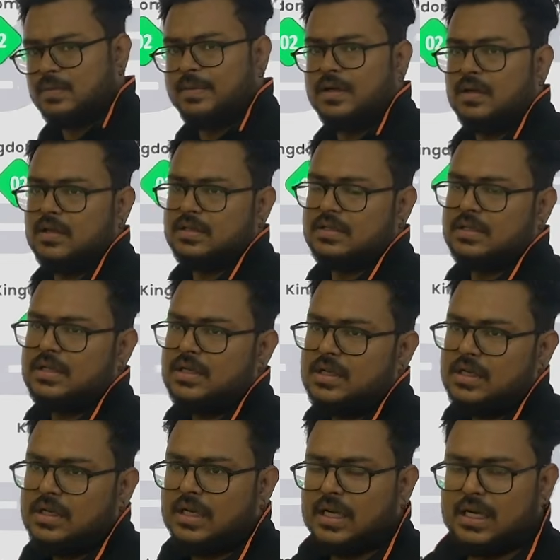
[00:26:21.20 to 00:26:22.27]
because
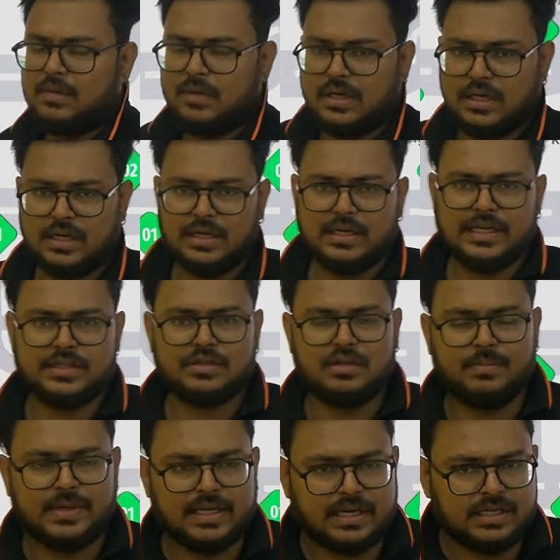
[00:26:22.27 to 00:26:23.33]
our
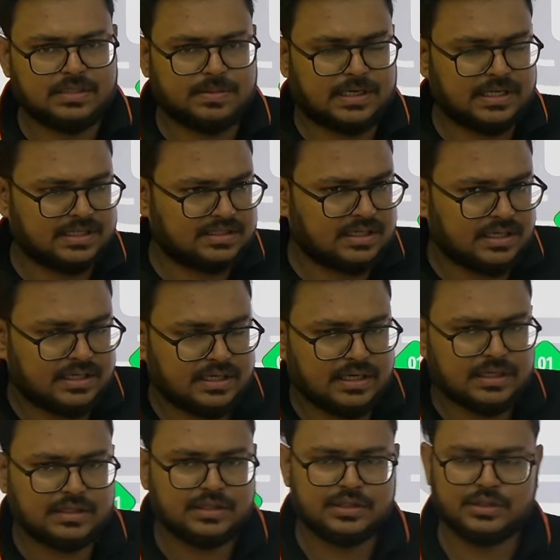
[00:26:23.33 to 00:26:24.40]
taxonomic aids part is deleted.